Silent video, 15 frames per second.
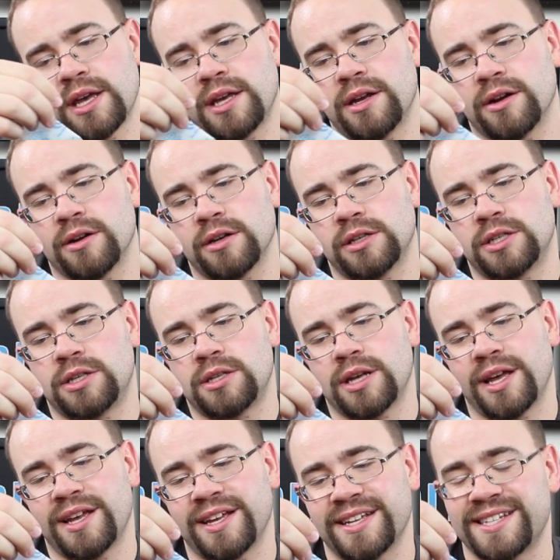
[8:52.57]
your
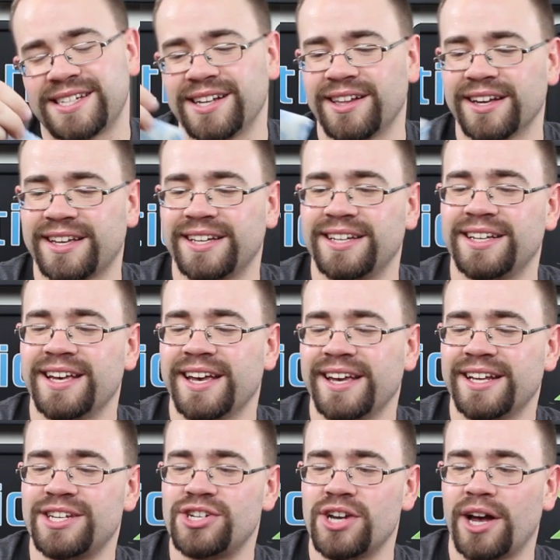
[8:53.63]
silica
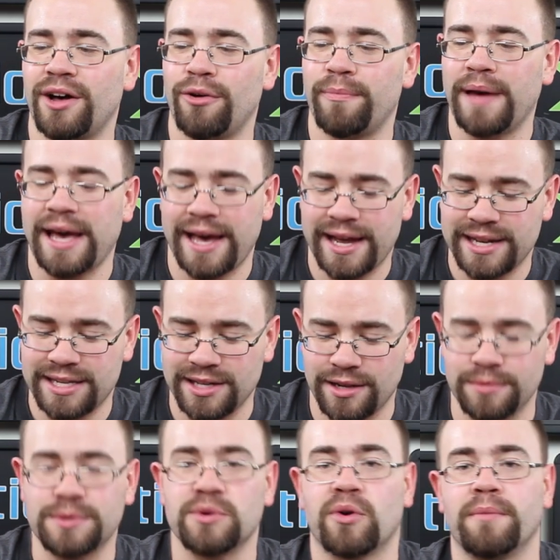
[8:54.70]
gel bag to
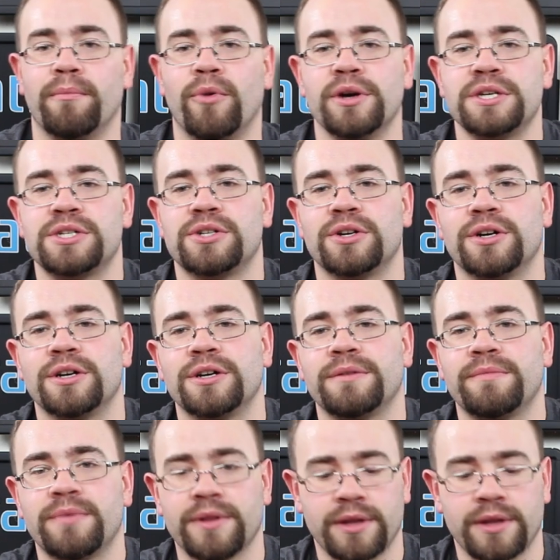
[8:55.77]
absorb moisture.